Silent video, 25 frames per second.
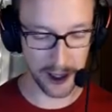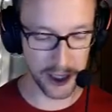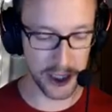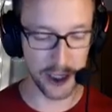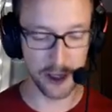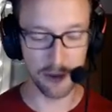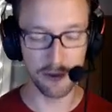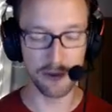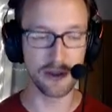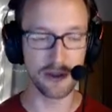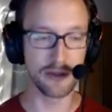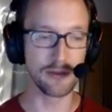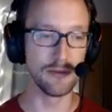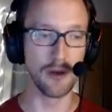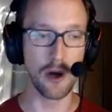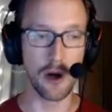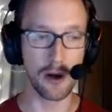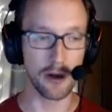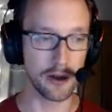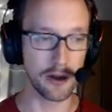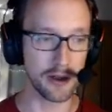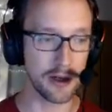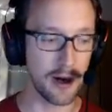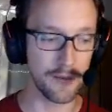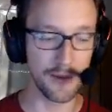huge
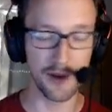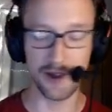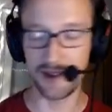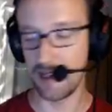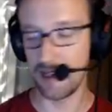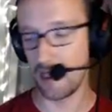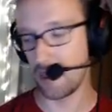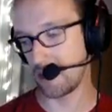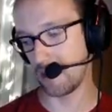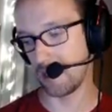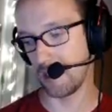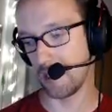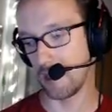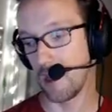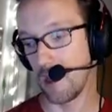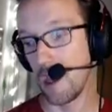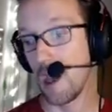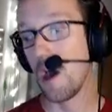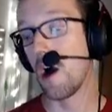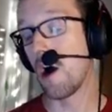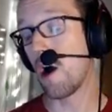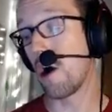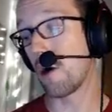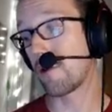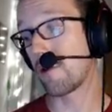longer conversation. And
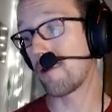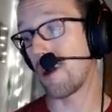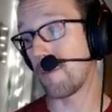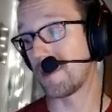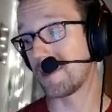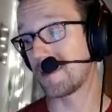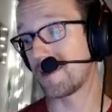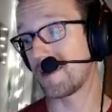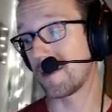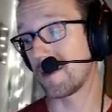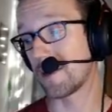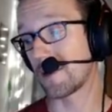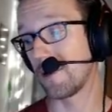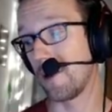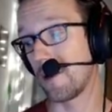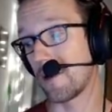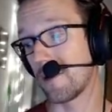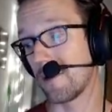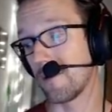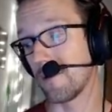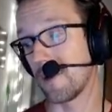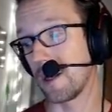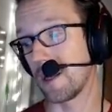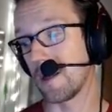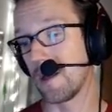oh crap, it's 10
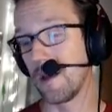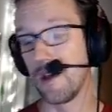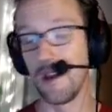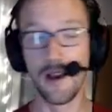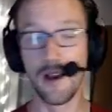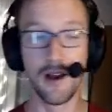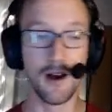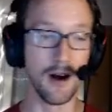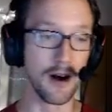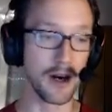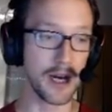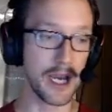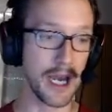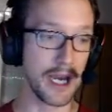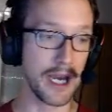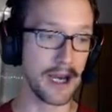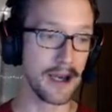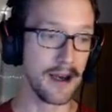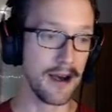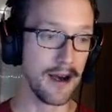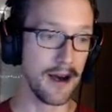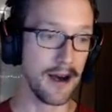o'clock already. Okay.